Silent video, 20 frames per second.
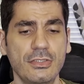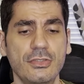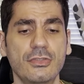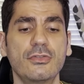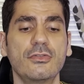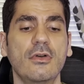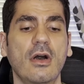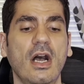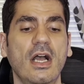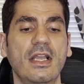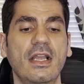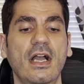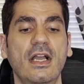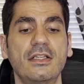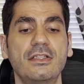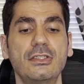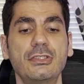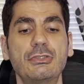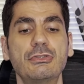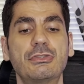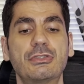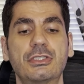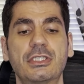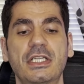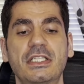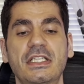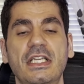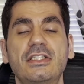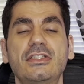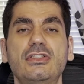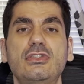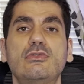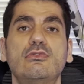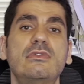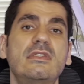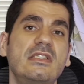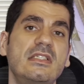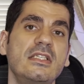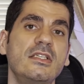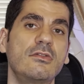do, I need to create a new
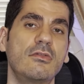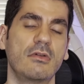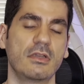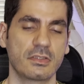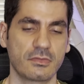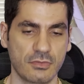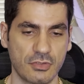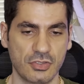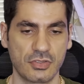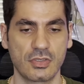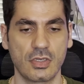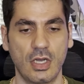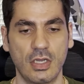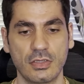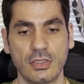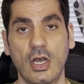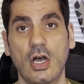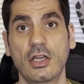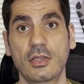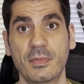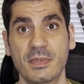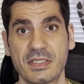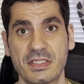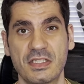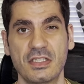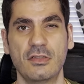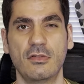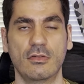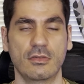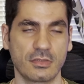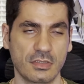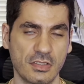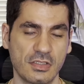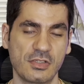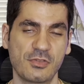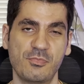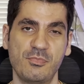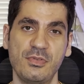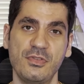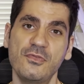sequence, which is called augment sequence. This is
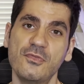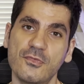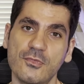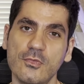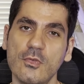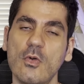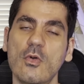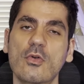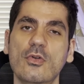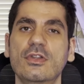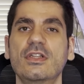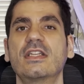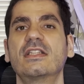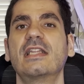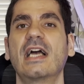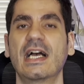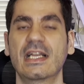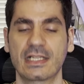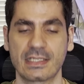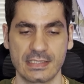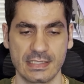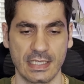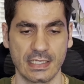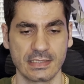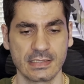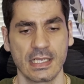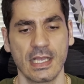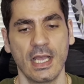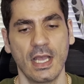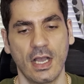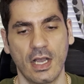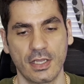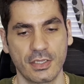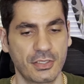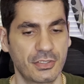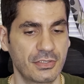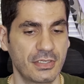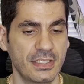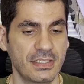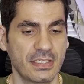before the data set. I
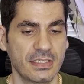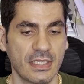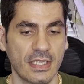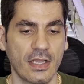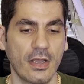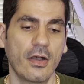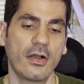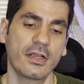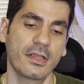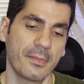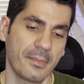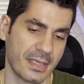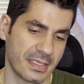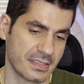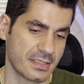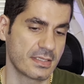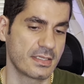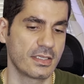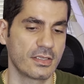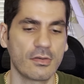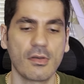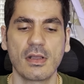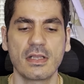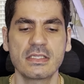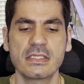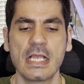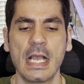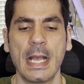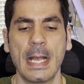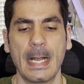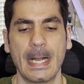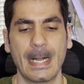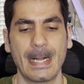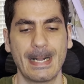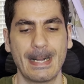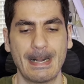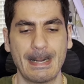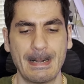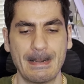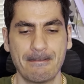created an augment sequence.
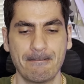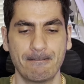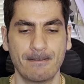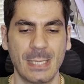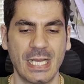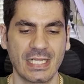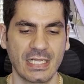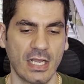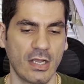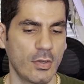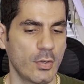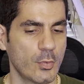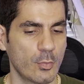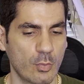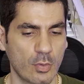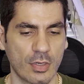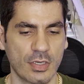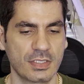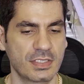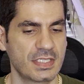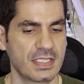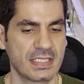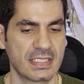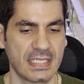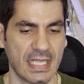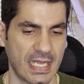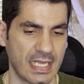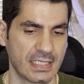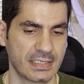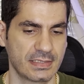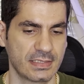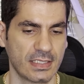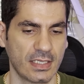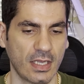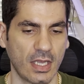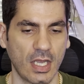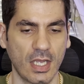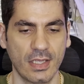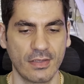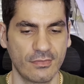And how it works is that
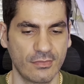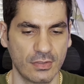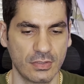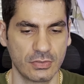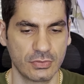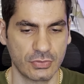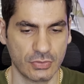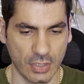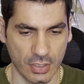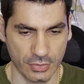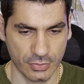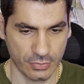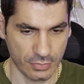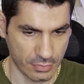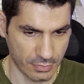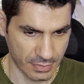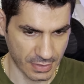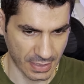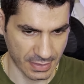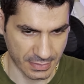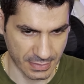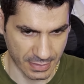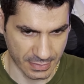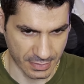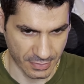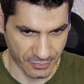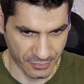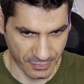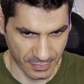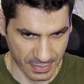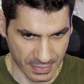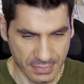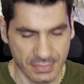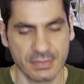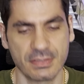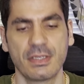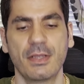I will try to look at the different